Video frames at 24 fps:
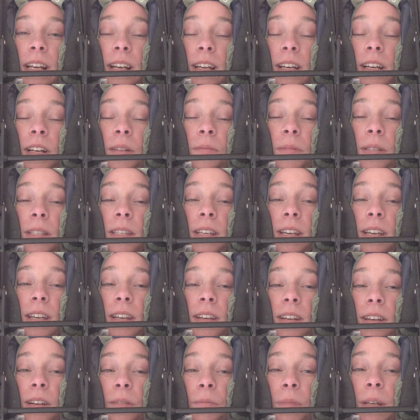Like I would say,
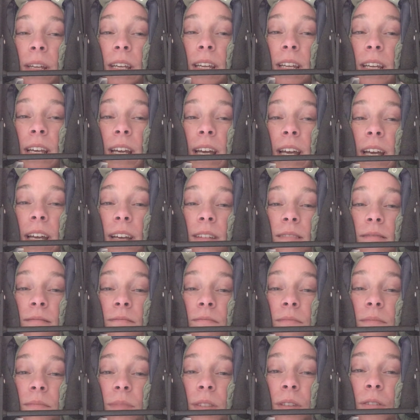you know,
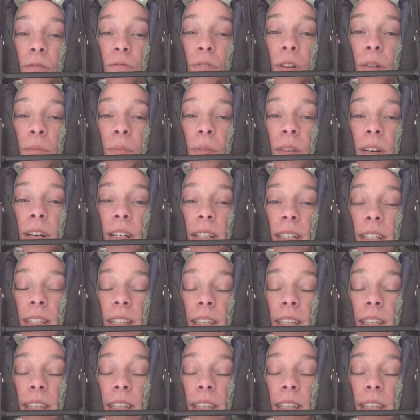the group that I did